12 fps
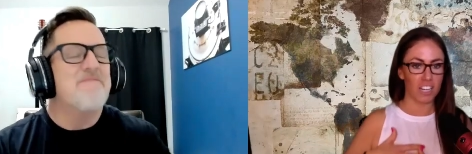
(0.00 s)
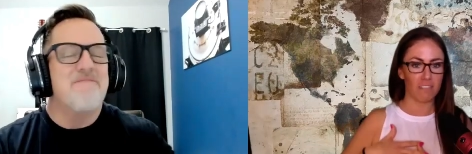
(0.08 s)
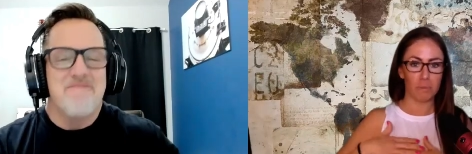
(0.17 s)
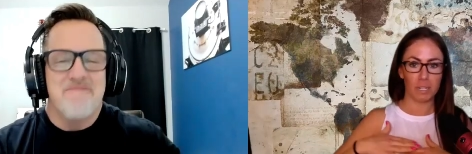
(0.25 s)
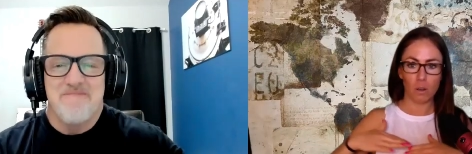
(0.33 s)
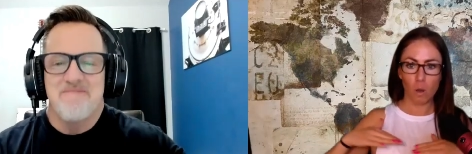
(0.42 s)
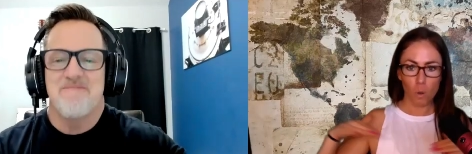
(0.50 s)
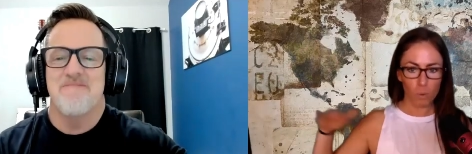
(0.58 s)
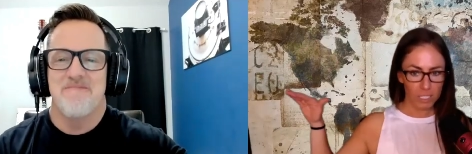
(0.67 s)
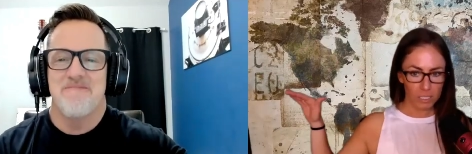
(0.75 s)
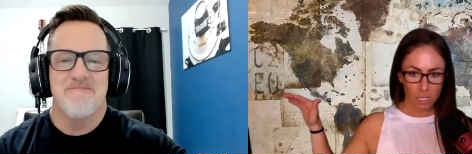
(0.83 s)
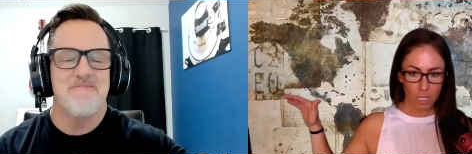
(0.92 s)
Speaker 1: and I've been
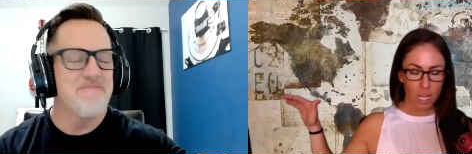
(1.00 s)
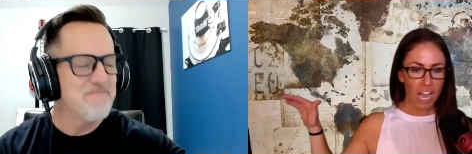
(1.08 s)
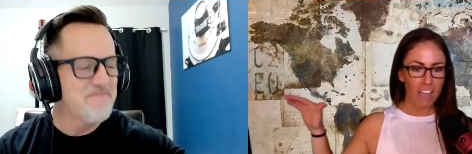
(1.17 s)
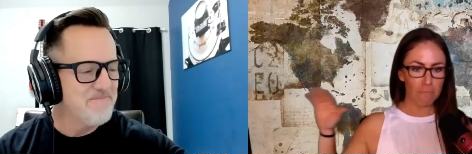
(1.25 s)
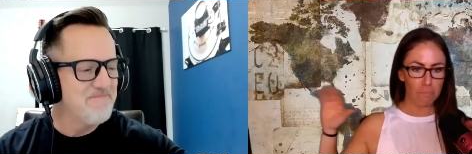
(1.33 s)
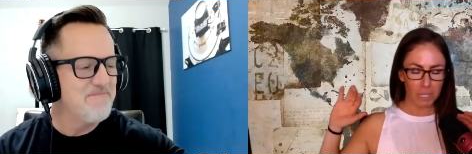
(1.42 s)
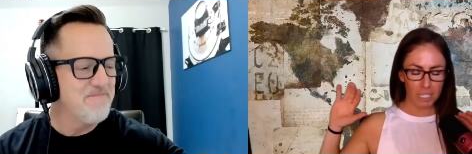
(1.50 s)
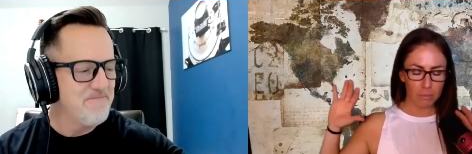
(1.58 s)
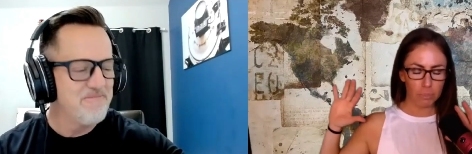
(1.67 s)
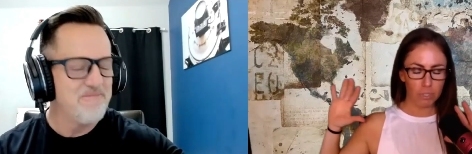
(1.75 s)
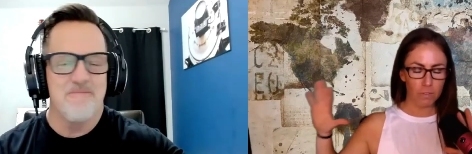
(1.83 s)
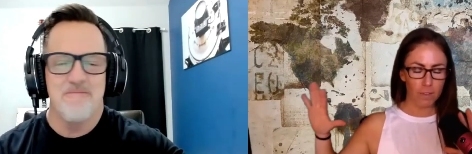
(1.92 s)
always, I've
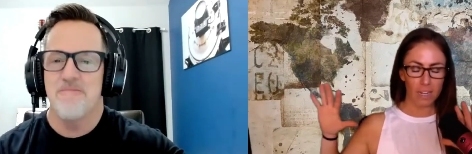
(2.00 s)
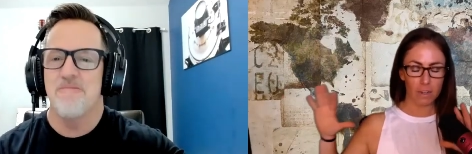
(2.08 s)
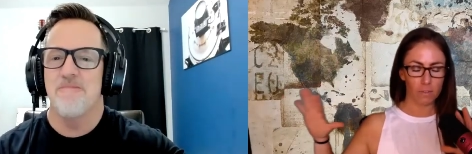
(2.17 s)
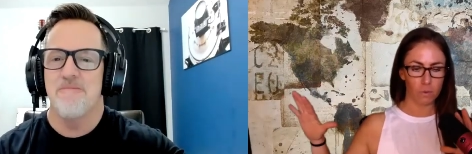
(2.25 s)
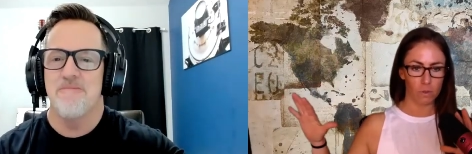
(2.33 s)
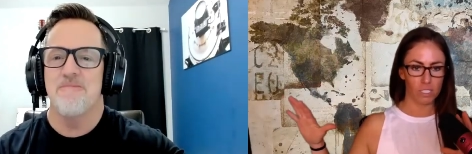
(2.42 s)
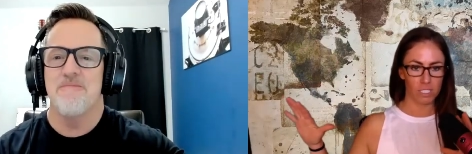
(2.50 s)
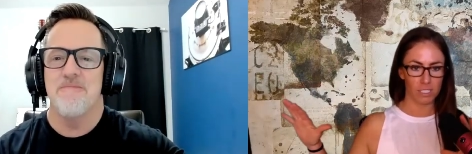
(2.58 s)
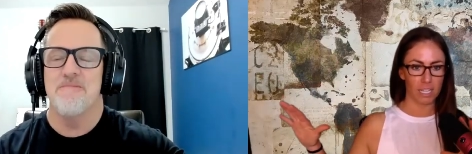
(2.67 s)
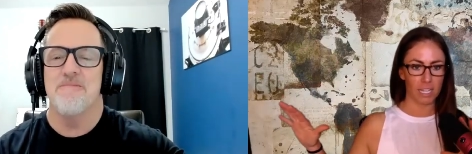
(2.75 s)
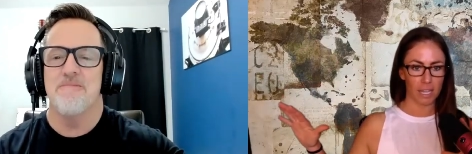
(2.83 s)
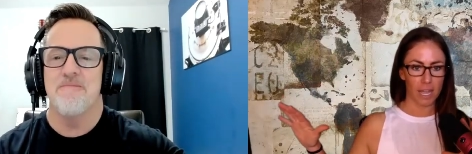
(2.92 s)
been provided for
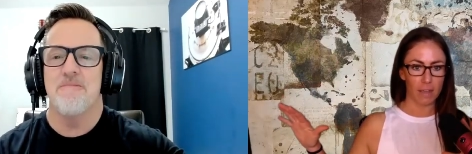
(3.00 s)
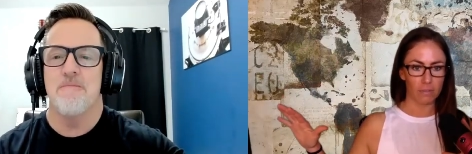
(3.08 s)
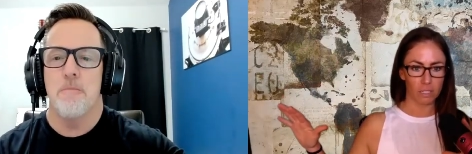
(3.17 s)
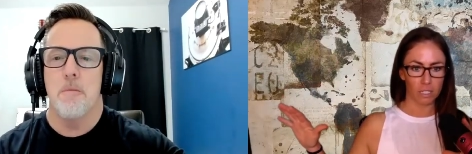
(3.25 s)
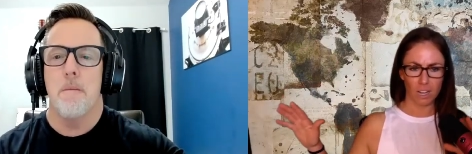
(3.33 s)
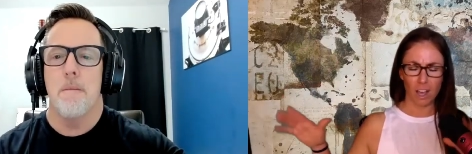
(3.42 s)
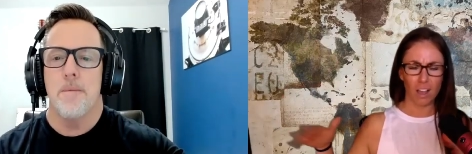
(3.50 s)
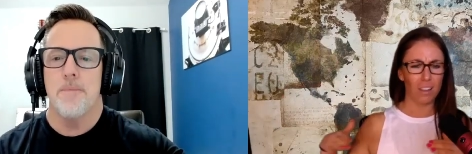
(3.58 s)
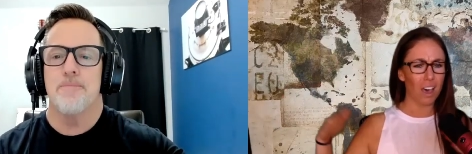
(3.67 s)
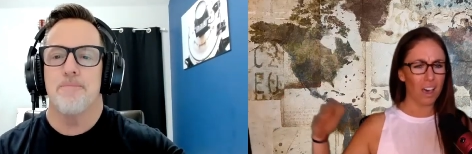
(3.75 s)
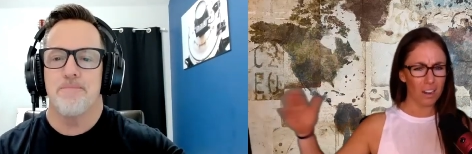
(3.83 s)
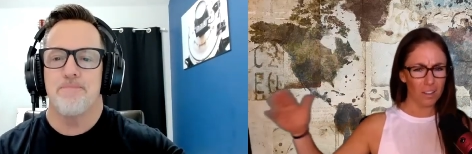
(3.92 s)
since I left, and a
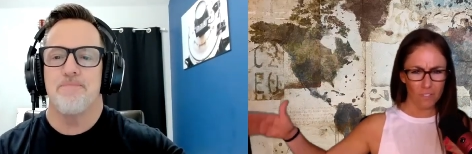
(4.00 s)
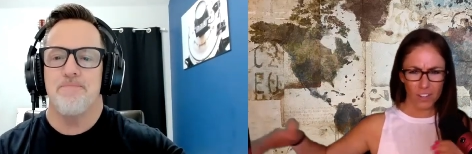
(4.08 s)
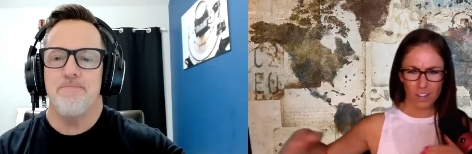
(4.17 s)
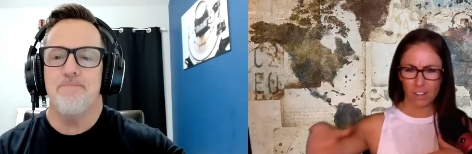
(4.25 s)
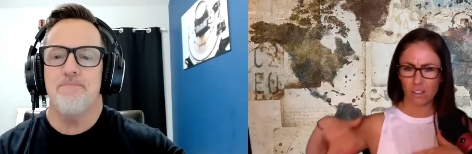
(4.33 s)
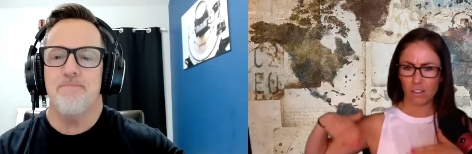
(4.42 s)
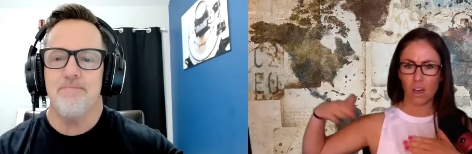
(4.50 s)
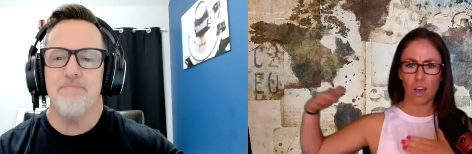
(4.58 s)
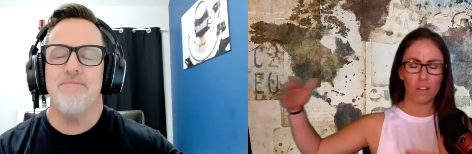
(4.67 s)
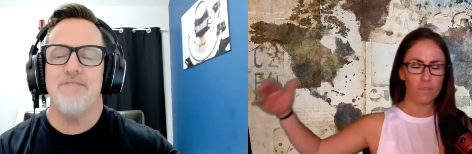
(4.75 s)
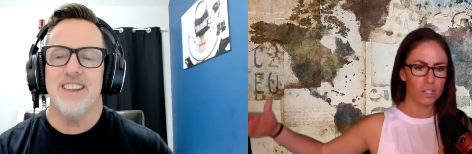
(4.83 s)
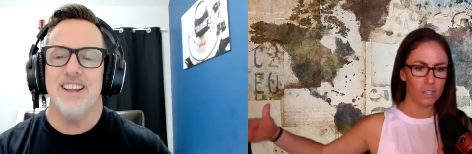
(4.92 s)
lot of fear, a
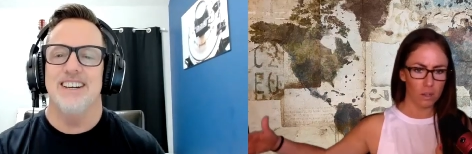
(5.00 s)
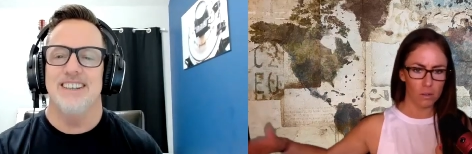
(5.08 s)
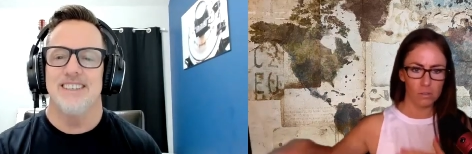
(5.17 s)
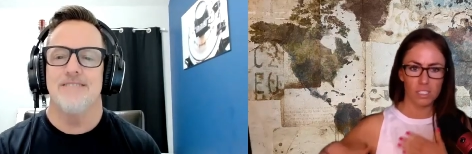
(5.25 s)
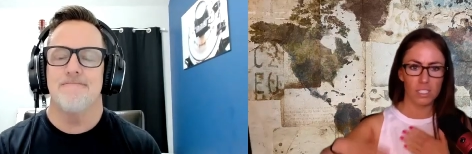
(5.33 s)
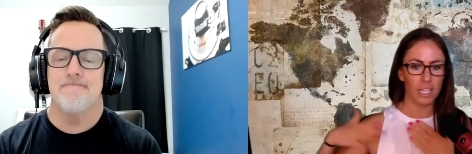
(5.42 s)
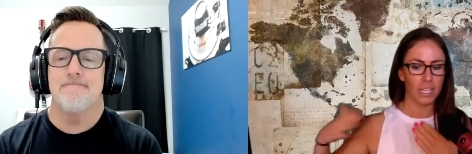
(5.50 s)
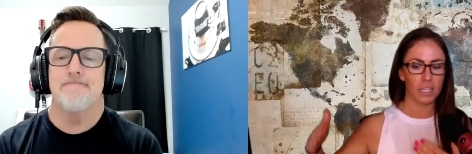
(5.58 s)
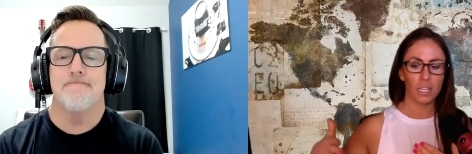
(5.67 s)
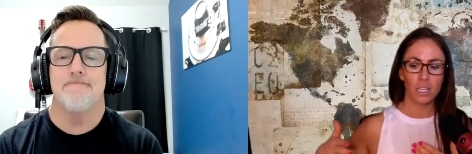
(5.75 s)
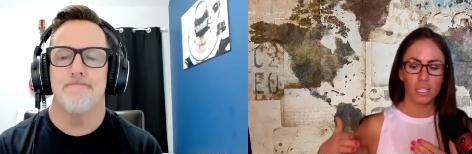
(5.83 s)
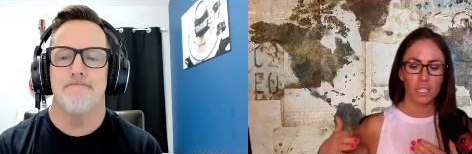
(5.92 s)
lot of unknowns. And
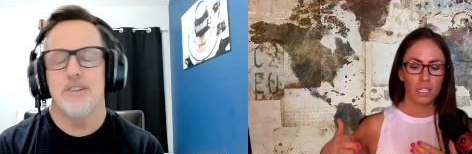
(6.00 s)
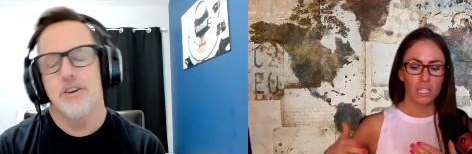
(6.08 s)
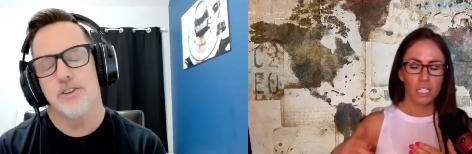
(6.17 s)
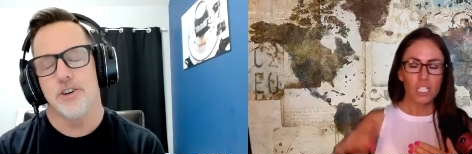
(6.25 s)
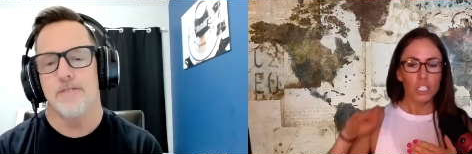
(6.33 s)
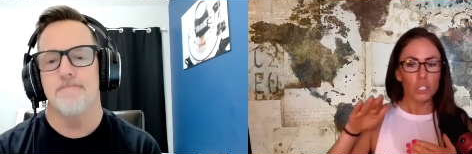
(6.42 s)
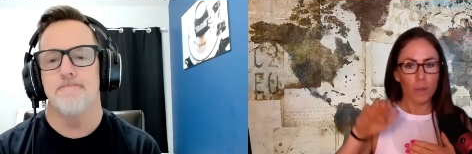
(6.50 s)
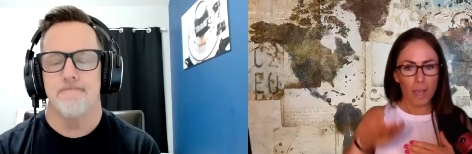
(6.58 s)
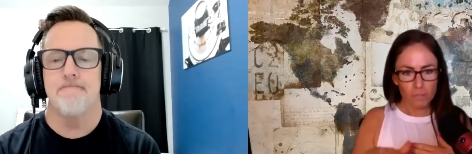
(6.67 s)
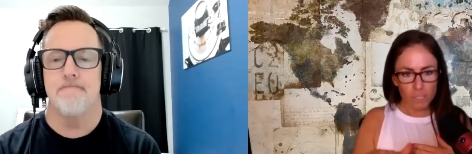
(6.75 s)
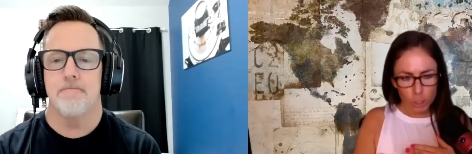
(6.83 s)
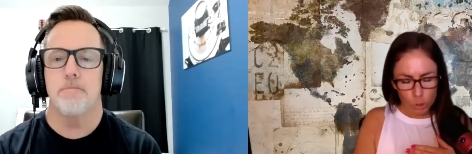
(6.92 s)
like, sure, you
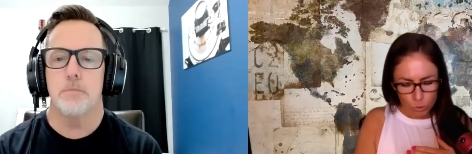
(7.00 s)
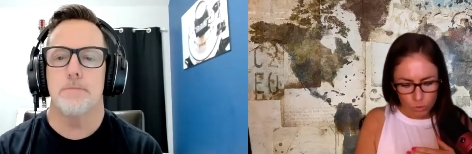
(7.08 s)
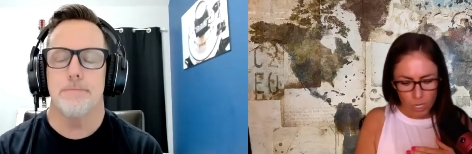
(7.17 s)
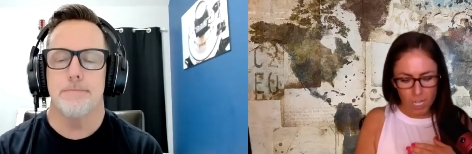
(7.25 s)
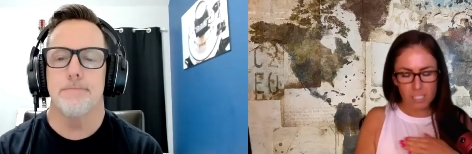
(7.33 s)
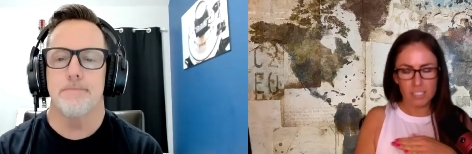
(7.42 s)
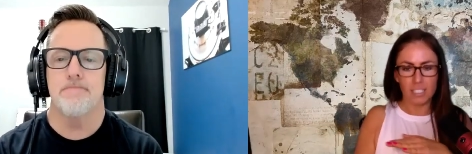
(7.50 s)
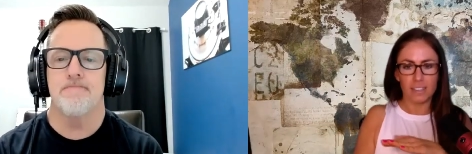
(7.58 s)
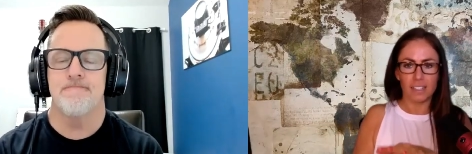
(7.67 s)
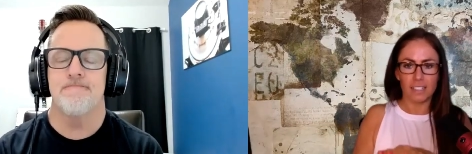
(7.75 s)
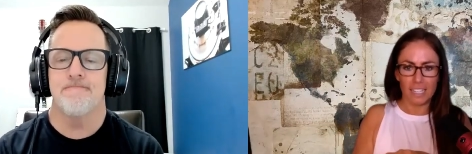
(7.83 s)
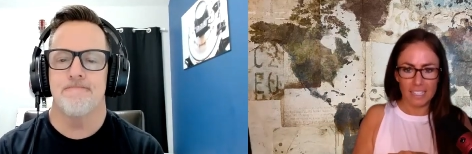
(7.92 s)
have to trust
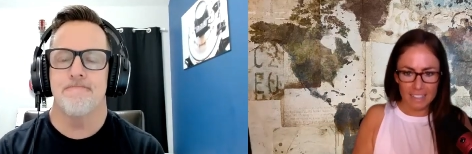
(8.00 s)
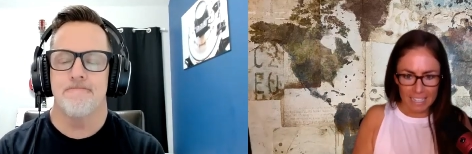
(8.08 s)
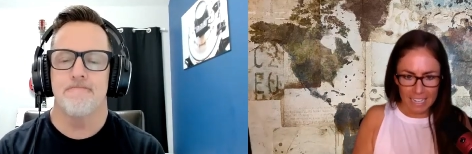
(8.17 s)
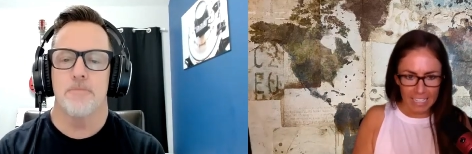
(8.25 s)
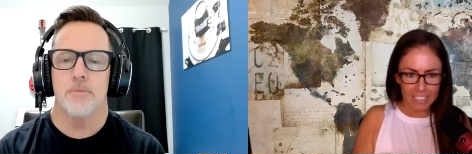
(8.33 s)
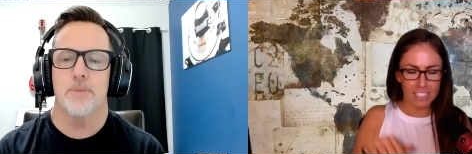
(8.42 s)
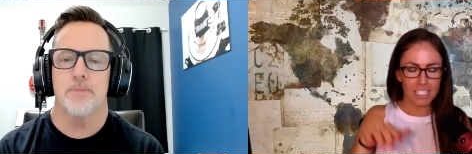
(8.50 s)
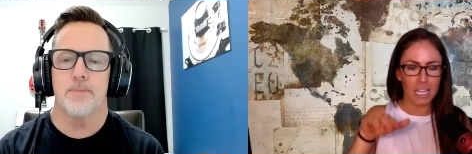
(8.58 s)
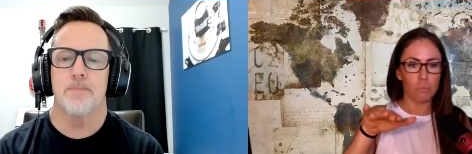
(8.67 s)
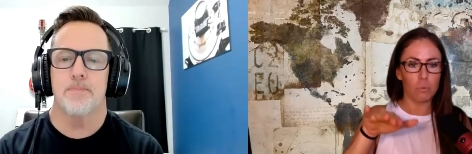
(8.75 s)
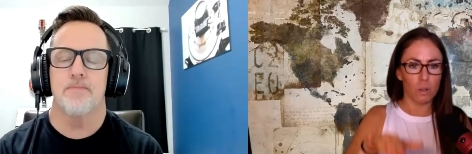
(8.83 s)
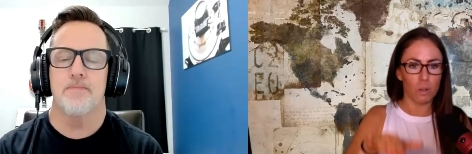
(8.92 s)
that the, like the next
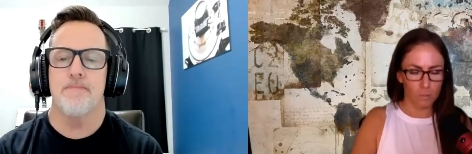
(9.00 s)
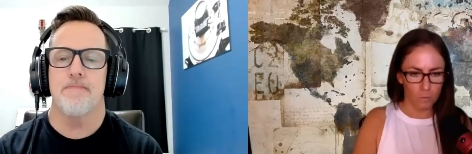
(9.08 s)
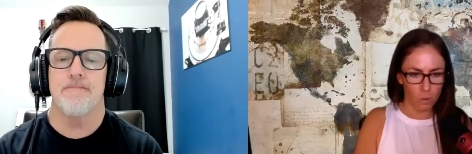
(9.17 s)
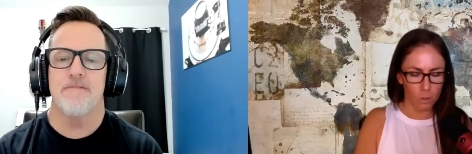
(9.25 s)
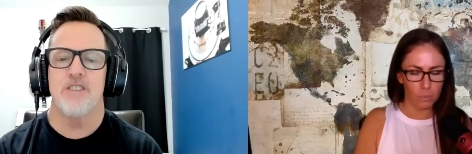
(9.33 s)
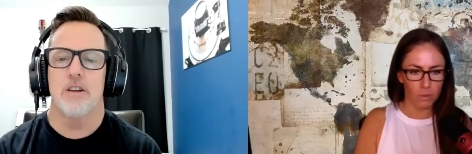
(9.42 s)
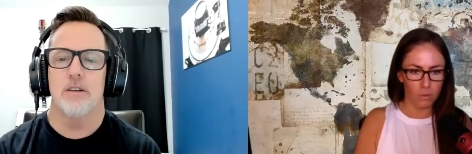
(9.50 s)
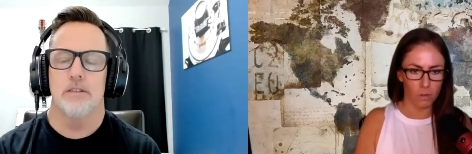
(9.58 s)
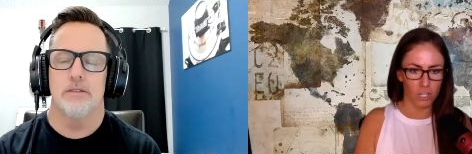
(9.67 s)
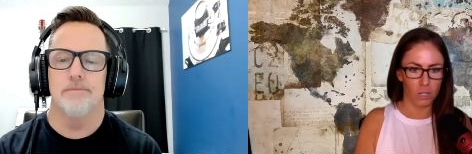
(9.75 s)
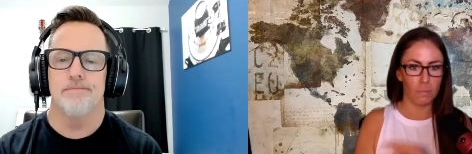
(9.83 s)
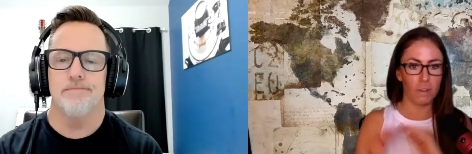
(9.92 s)
step will unfold before you.